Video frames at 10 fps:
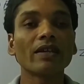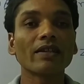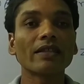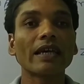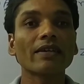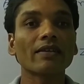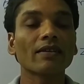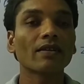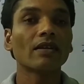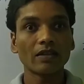here that
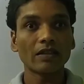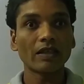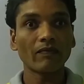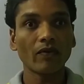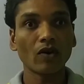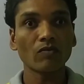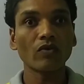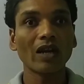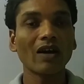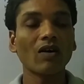the
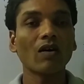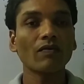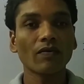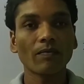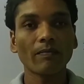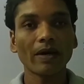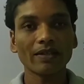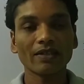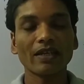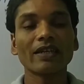formula of
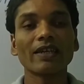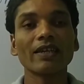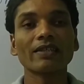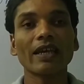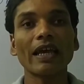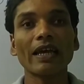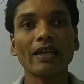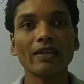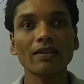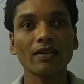percentage
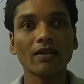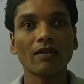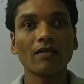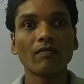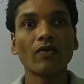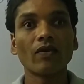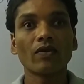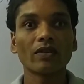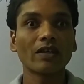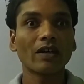error
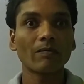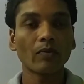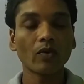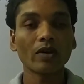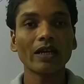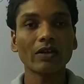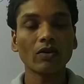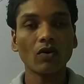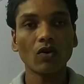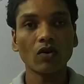for the
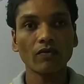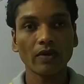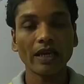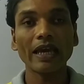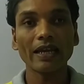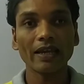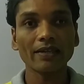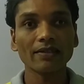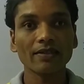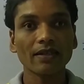product of
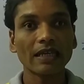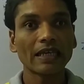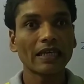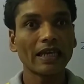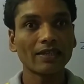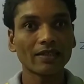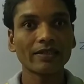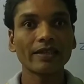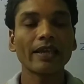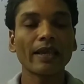errors is
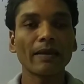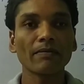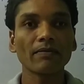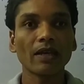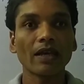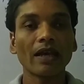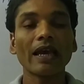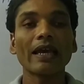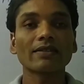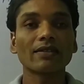same
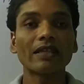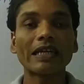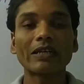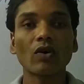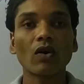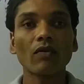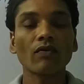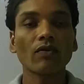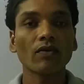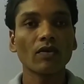as that
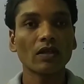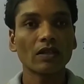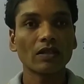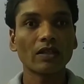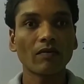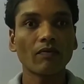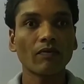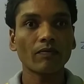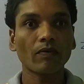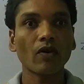of the
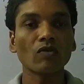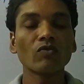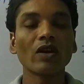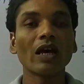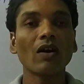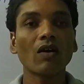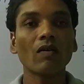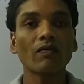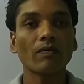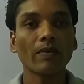formula
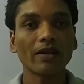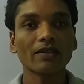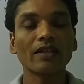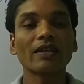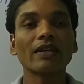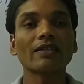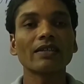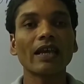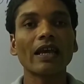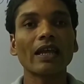of
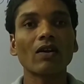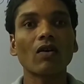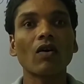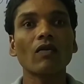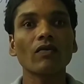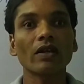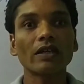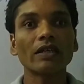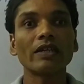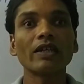percentage error of
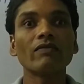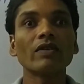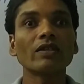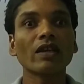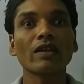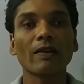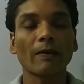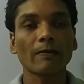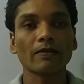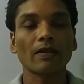division.
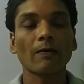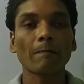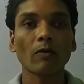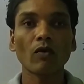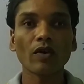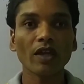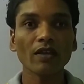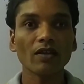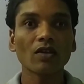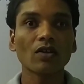
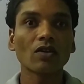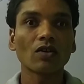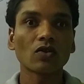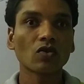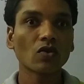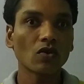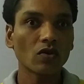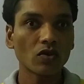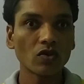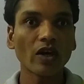Okay. So
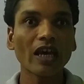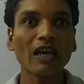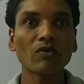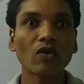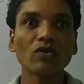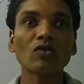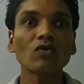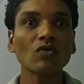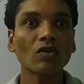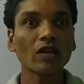you have not
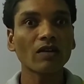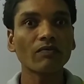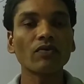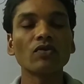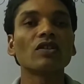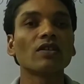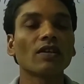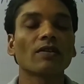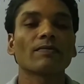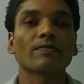to confuse here.